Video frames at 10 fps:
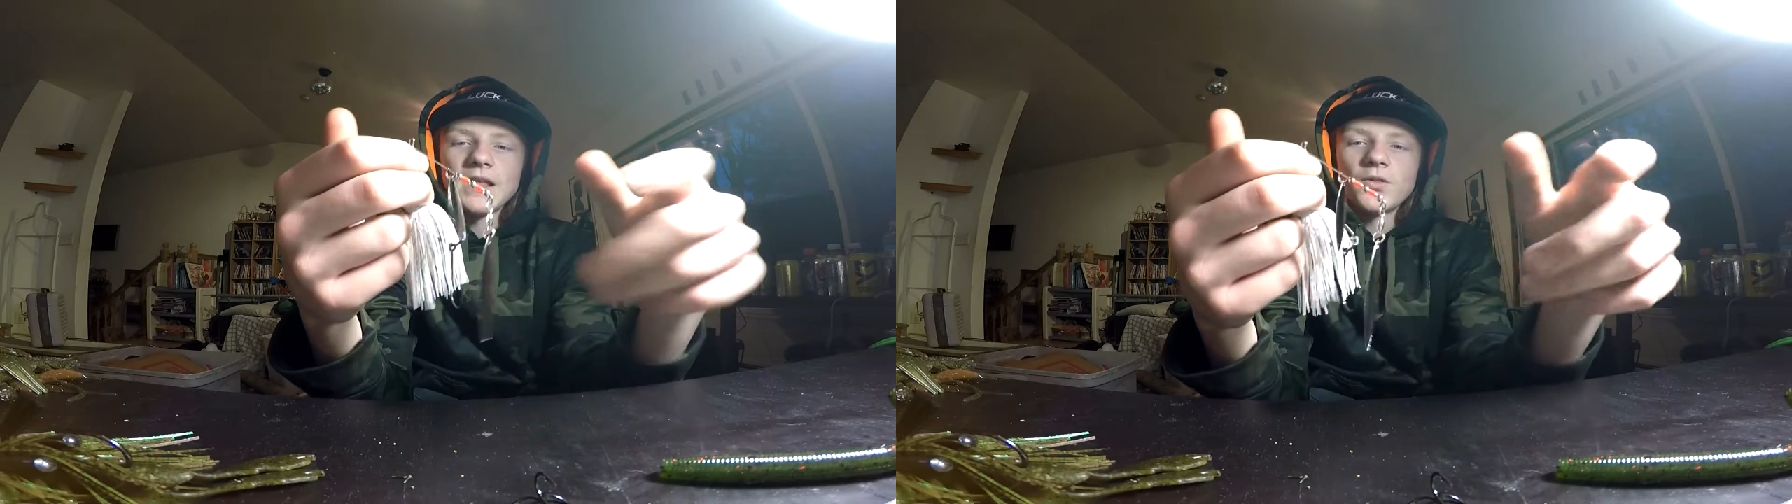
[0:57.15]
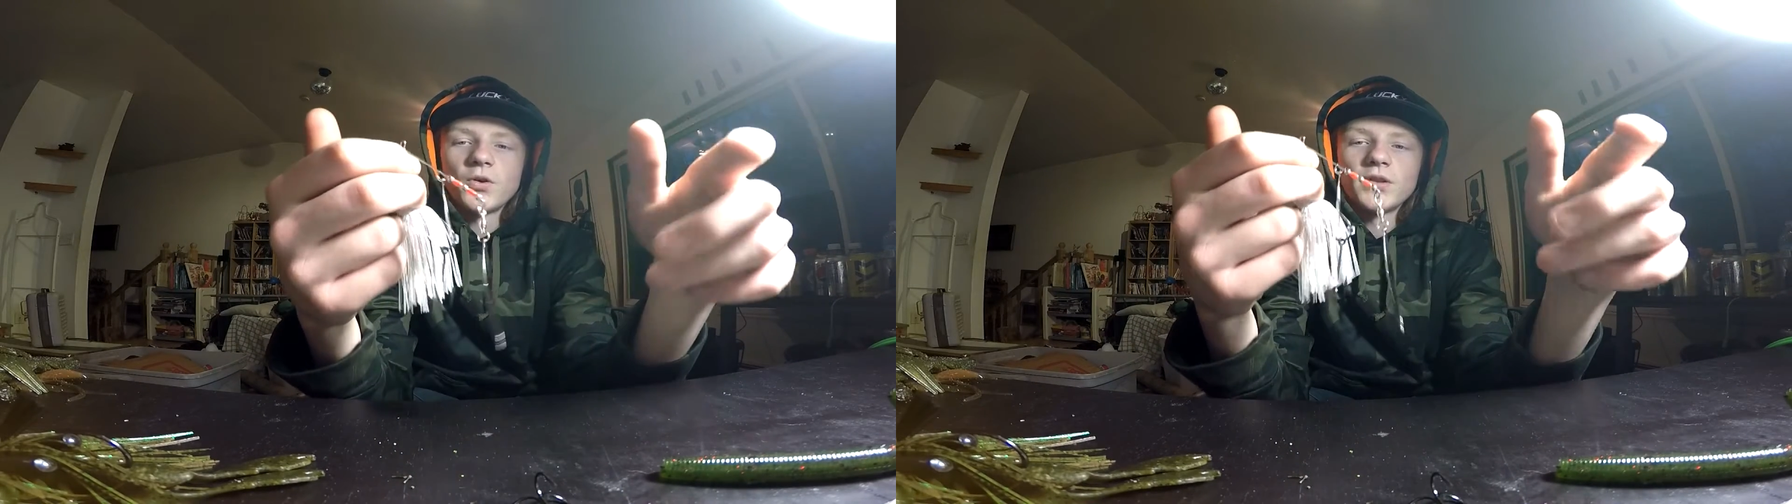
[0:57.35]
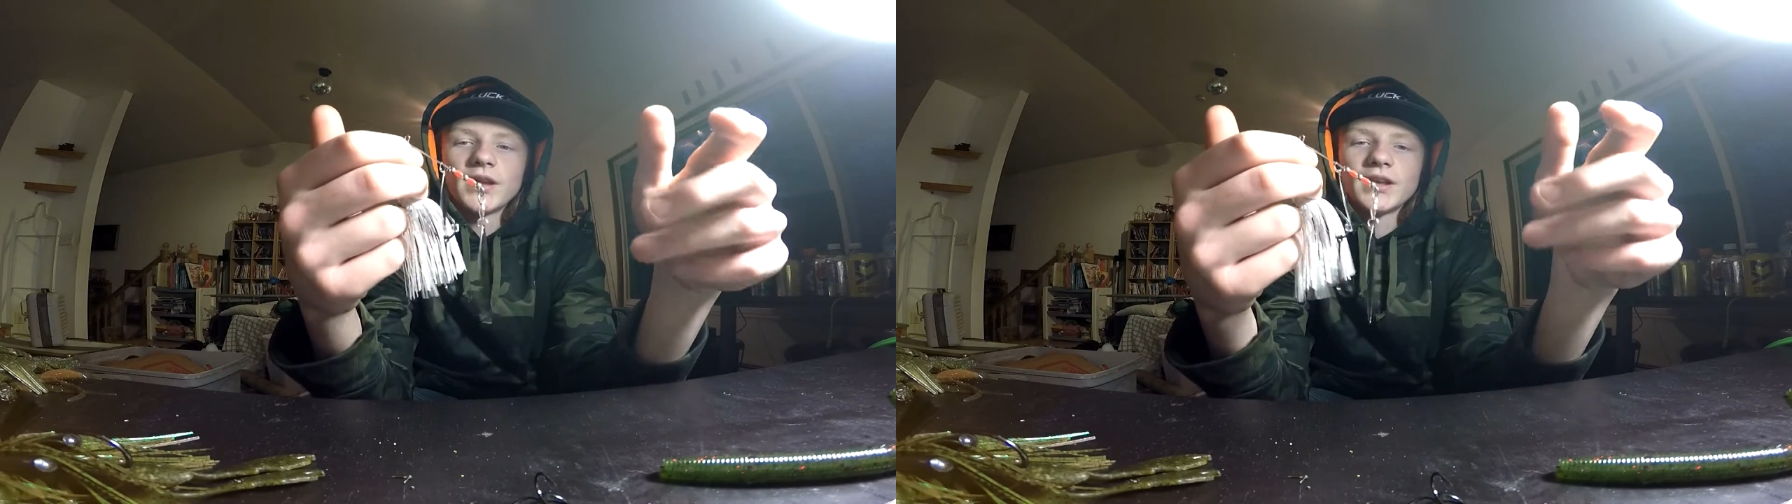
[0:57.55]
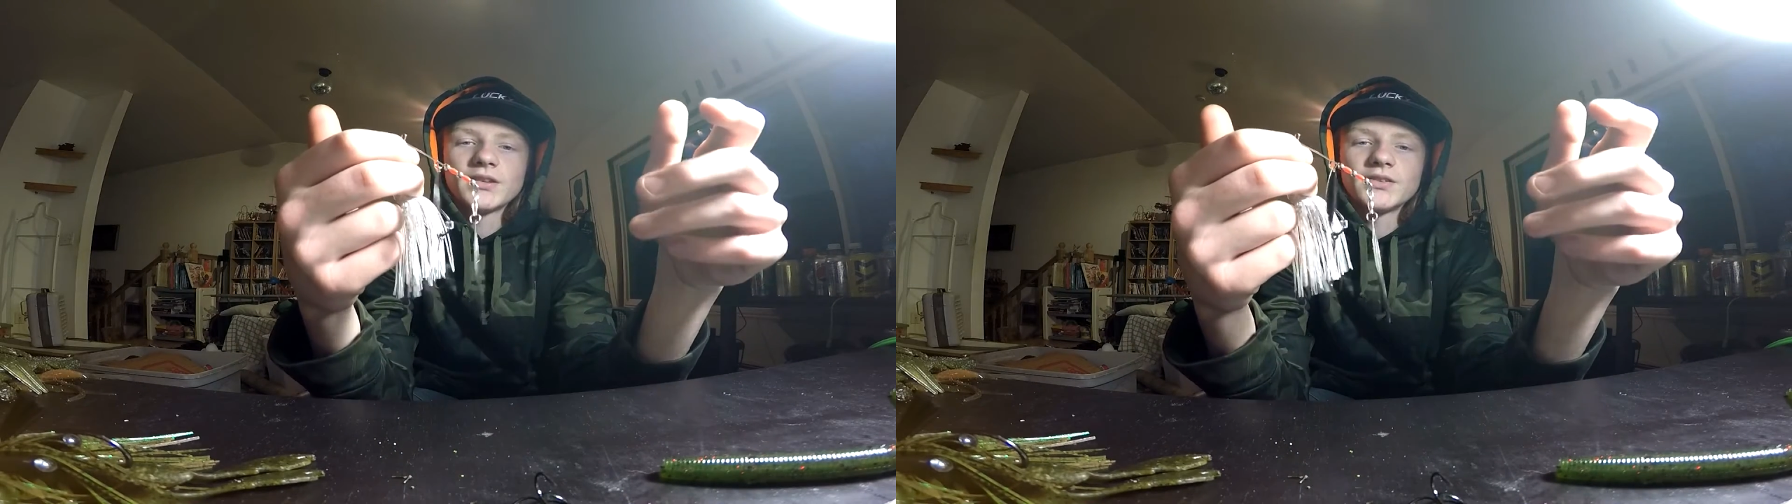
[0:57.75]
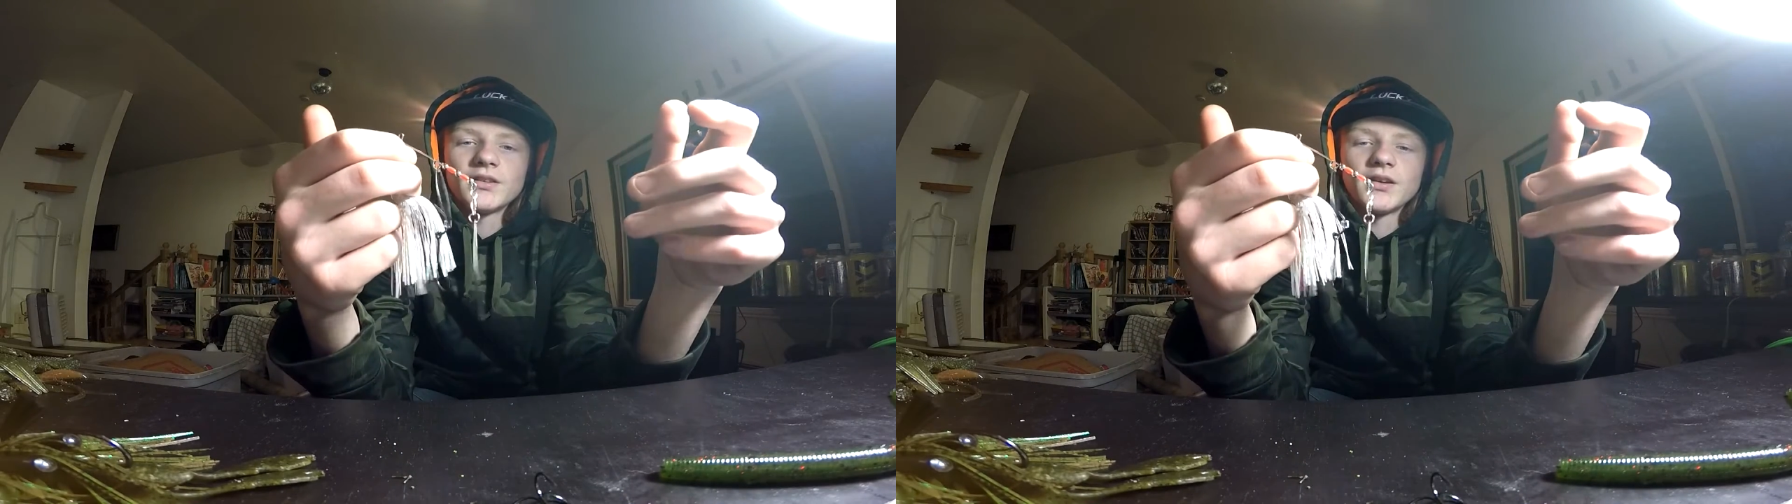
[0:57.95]
Throwing like a
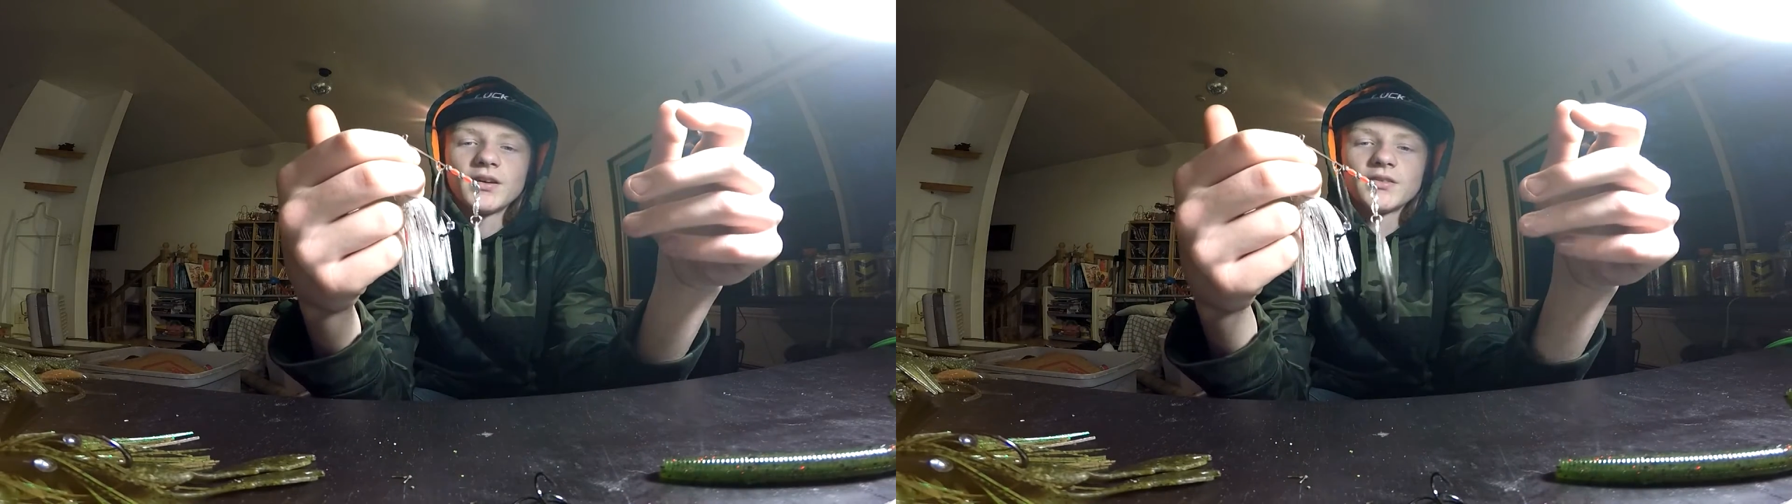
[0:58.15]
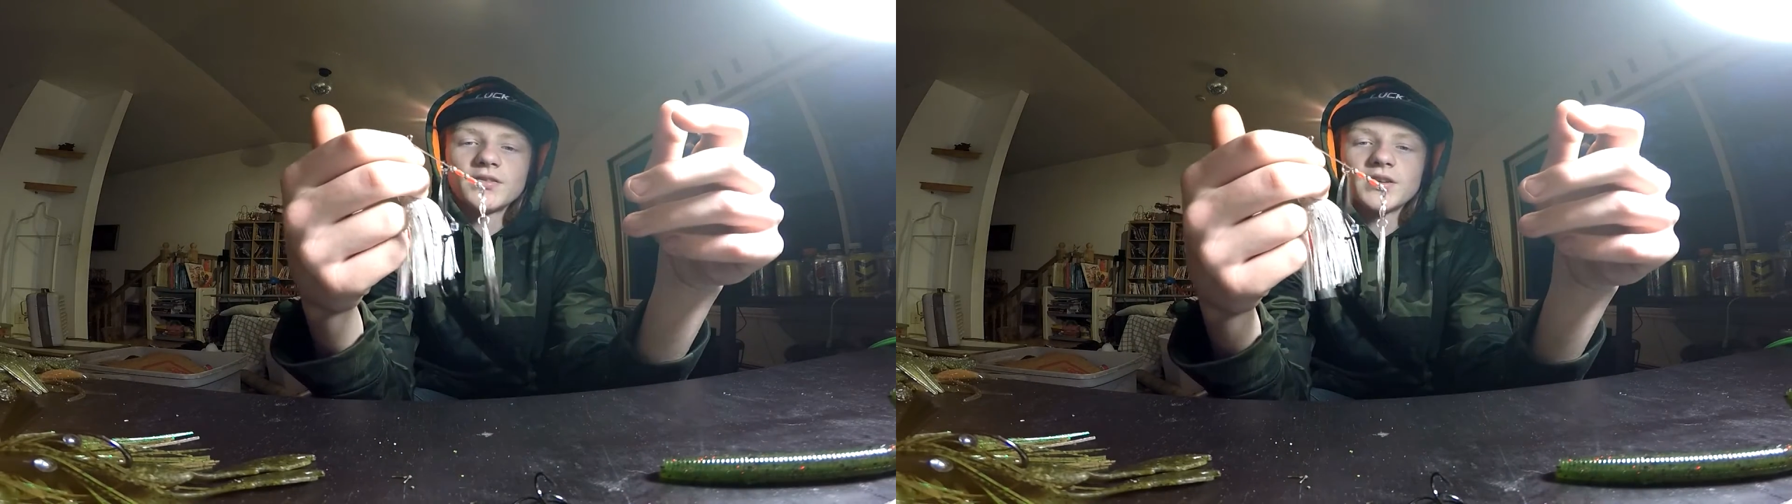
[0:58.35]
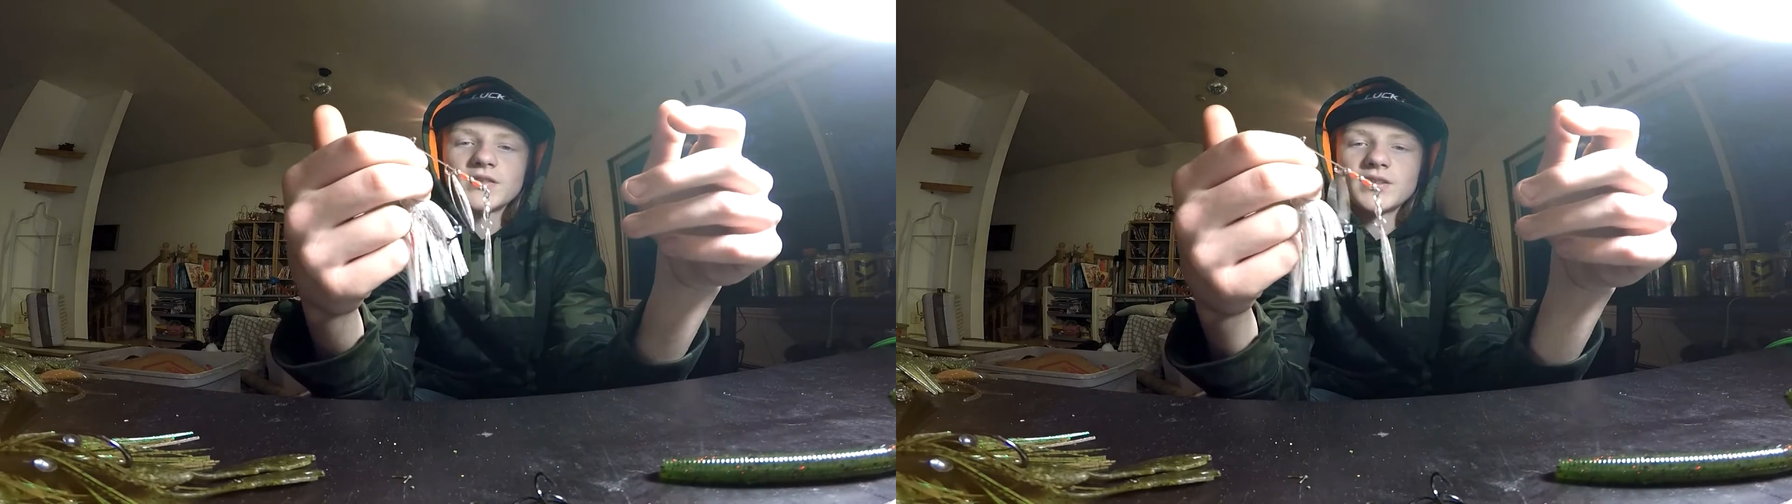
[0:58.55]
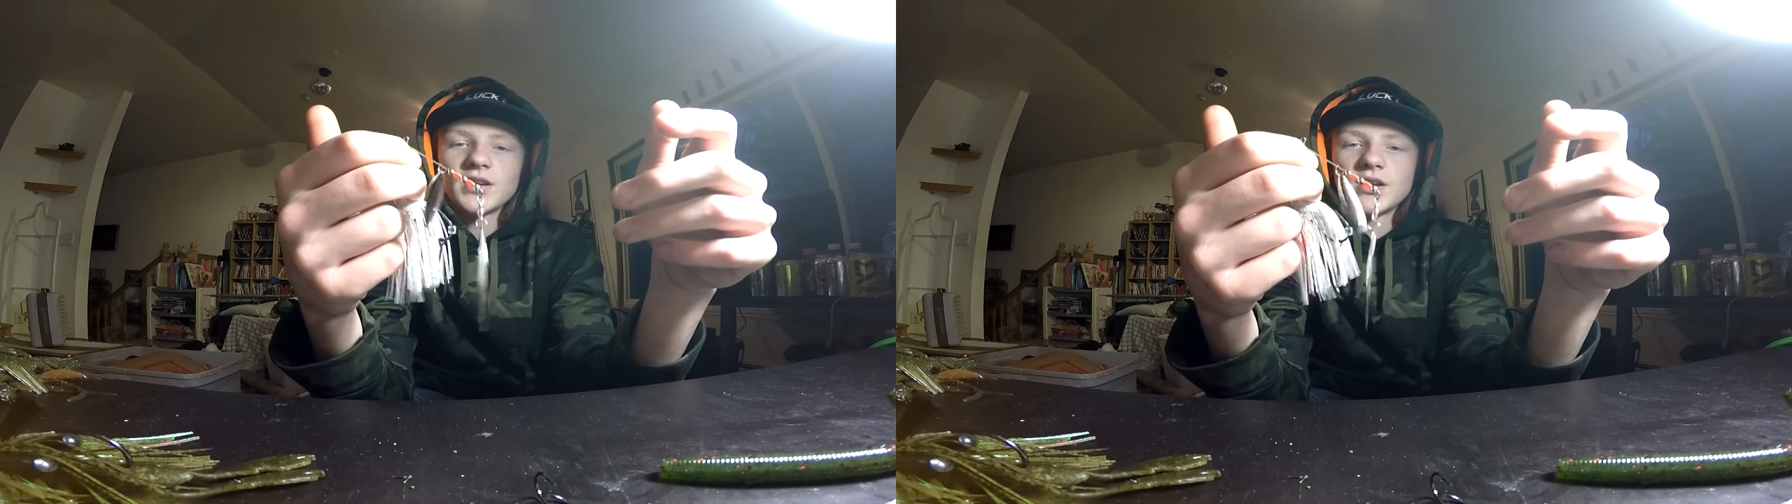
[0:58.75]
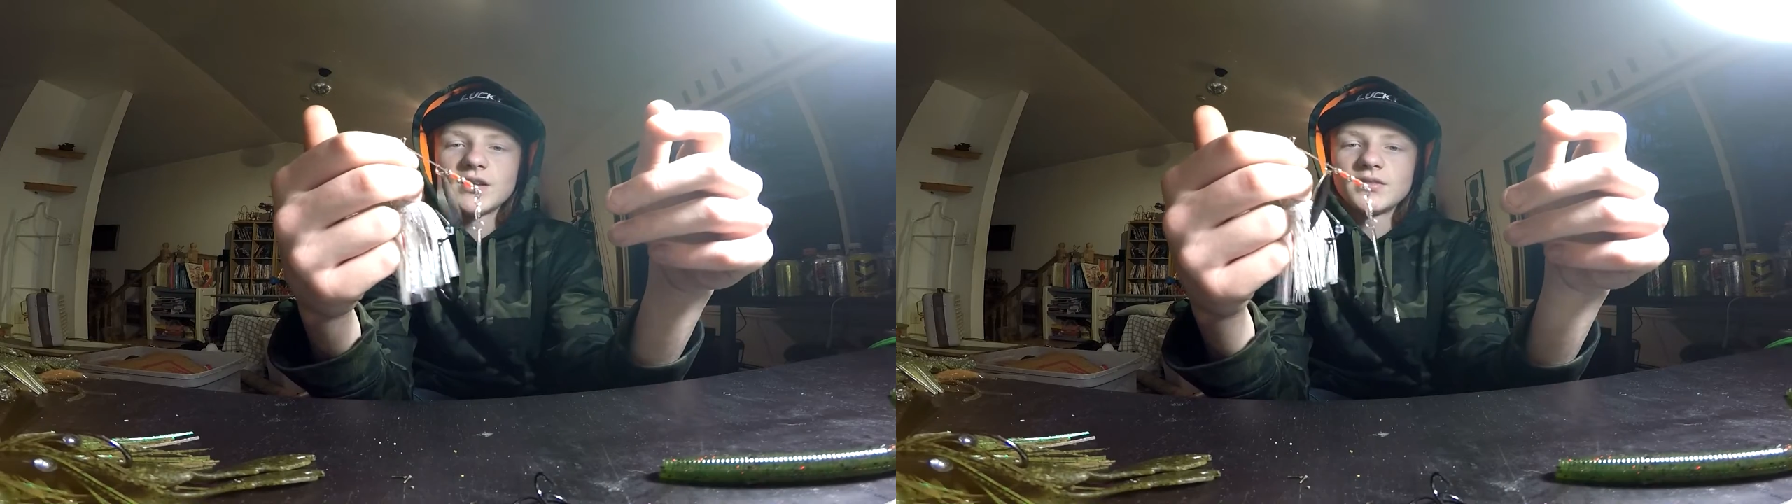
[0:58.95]

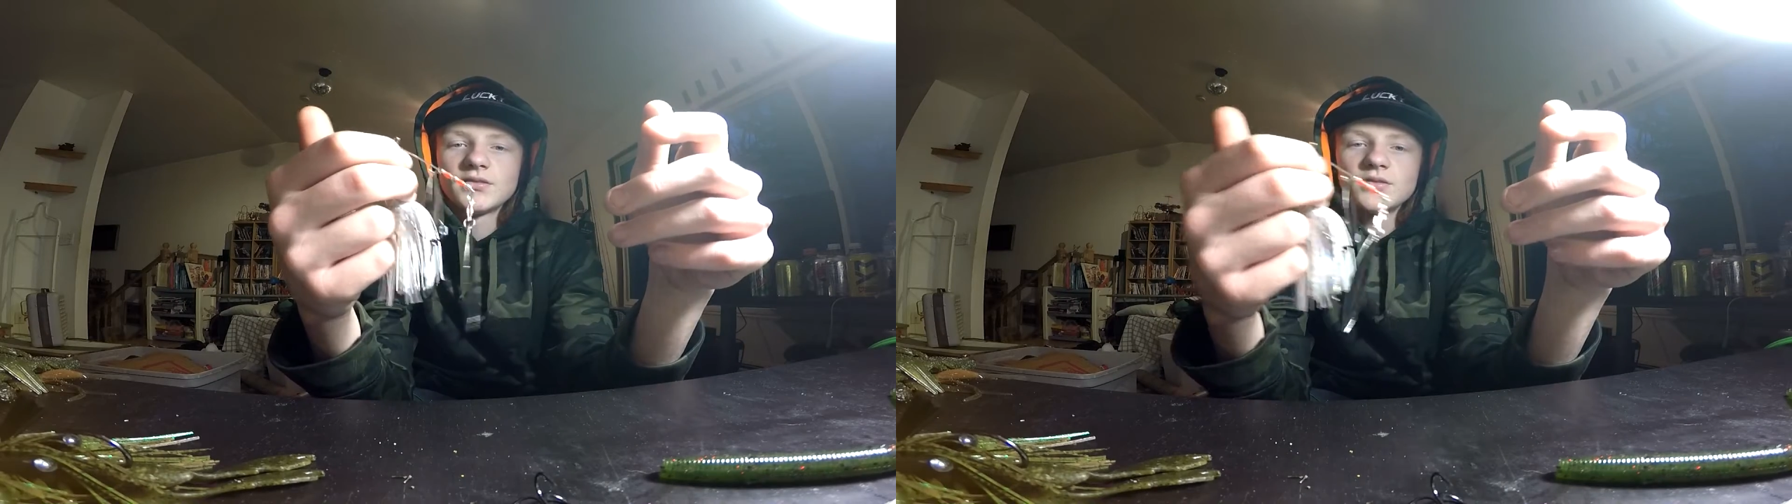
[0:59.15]
6'10"